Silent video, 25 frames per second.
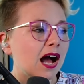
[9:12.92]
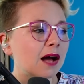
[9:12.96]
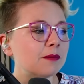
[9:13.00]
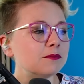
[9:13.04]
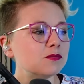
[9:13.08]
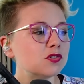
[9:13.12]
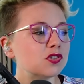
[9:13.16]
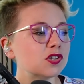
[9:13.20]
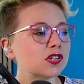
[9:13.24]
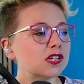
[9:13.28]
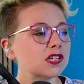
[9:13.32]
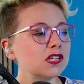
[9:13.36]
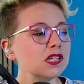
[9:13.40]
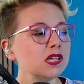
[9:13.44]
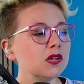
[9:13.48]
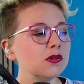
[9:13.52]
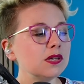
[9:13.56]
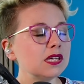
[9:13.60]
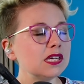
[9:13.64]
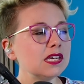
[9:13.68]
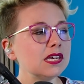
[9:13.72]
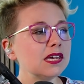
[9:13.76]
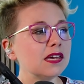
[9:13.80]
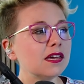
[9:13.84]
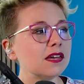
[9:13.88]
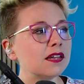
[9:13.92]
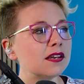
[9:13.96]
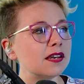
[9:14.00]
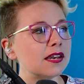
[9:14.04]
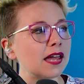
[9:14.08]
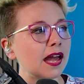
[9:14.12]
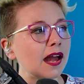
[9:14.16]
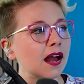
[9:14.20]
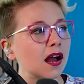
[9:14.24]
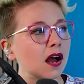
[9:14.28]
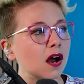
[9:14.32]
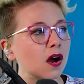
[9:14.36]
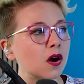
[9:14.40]
So can you hear
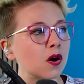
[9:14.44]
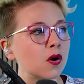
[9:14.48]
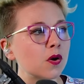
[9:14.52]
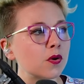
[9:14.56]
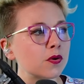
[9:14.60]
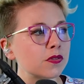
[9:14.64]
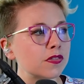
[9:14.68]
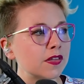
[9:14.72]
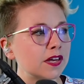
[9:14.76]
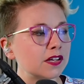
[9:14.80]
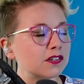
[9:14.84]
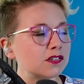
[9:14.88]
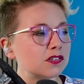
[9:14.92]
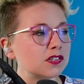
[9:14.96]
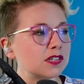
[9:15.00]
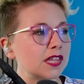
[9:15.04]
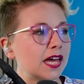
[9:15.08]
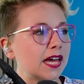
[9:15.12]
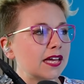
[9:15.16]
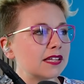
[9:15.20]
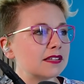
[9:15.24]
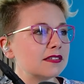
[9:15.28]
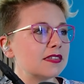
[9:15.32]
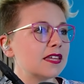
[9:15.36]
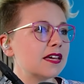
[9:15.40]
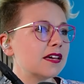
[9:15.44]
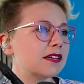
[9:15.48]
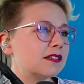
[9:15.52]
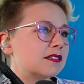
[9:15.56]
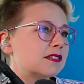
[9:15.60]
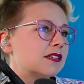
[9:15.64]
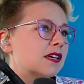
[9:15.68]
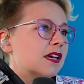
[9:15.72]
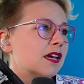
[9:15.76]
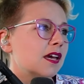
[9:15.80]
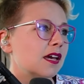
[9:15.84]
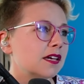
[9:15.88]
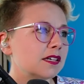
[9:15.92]
now that
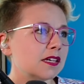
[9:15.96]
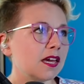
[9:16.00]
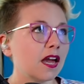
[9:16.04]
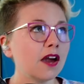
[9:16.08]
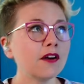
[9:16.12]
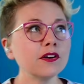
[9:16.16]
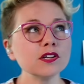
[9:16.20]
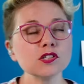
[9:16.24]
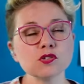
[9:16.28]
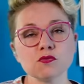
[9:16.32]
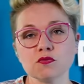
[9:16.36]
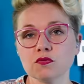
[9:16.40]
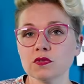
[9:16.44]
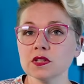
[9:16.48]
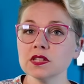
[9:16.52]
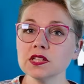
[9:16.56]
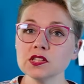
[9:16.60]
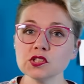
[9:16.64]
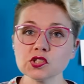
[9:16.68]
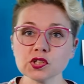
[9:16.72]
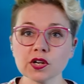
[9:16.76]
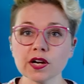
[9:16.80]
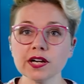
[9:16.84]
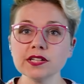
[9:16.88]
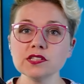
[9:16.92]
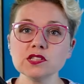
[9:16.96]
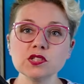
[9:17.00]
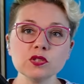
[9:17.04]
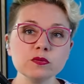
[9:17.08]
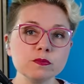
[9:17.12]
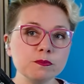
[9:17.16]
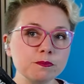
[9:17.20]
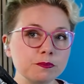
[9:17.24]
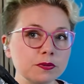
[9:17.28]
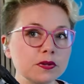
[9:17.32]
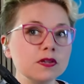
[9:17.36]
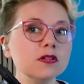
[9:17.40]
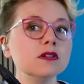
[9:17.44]
Carrie's really trying to
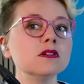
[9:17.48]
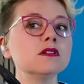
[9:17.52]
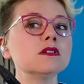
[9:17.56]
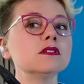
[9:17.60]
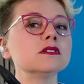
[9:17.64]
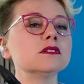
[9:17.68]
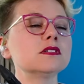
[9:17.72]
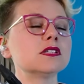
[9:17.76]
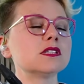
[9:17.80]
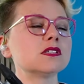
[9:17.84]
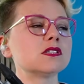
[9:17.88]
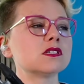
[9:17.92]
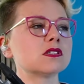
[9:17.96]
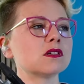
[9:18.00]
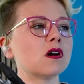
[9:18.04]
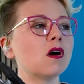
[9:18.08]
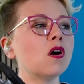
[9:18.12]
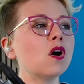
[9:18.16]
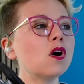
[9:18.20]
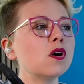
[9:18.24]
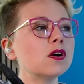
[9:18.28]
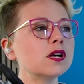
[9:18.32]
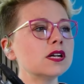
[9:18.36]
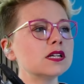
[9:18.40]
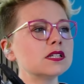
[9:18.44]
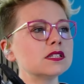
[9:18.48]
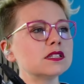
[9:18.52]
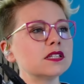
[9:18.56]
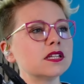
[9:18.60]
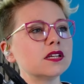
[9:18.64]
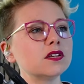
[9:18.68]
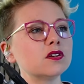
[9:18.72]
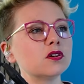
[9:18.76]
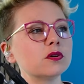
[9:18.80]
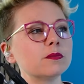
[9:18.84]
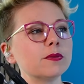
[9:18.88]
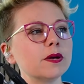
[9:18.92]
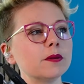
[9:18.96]
build the song a
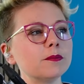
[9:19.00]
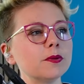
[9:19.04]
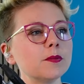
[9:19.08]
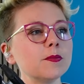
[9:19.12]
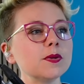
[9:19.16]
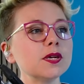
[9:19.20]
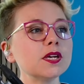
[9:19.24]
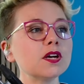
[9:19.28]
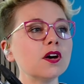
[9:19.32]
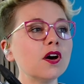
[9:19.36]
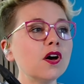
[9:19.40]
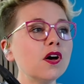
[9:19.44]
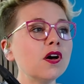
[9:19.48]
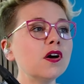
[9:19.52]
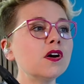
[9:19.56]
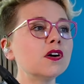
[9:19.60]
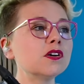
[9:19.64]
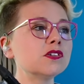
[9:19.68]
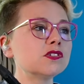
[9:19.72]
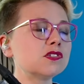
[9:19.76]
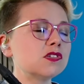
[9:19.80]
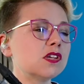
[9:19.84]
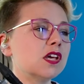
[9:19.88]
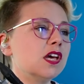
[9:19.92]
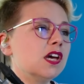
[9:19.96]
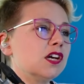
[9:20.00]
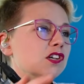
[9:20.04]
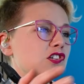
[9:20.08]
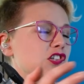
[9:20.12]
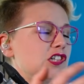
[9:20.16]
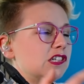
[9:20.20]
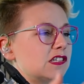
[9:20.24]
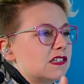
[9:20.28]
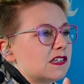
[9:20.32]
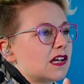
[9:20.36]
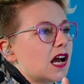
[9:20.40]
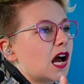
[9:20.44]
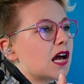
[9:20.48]
little bit, but because she
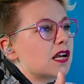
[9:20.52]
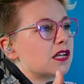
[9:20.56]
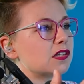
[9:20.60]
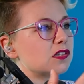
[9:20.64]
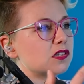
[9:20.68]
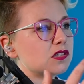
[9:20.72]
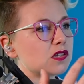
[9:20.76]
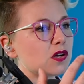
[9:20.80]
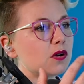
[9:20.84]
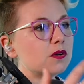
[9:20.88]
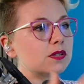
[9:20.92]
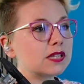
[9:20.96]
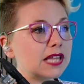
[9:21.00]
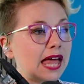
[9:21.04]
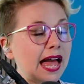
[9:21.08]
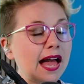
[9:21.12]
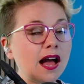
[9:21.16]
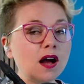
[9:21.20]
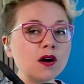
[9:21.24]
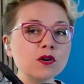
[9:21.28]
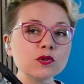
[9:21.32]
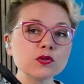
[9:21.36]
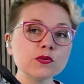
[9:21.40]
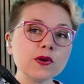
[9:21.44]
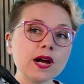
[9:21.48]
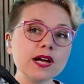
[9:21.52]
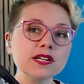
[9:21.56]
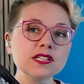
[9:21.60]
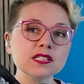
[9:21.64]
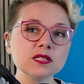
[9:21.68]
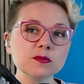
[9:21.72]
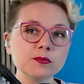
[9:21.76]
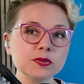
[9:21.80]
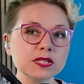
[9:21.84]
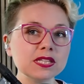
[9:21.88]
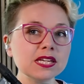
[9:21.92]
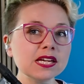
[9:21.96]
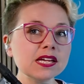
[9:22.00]
started so loud right at the
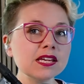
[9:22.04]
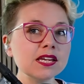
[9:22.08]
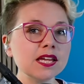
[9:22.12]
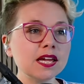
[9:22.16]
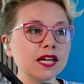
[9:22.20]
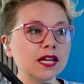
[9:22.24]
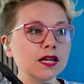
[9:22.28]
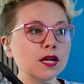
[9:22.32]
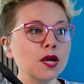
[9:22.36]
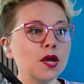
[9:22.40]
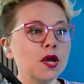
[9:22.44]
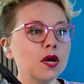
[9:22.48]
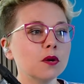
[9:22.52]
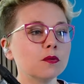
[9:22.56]
beginning,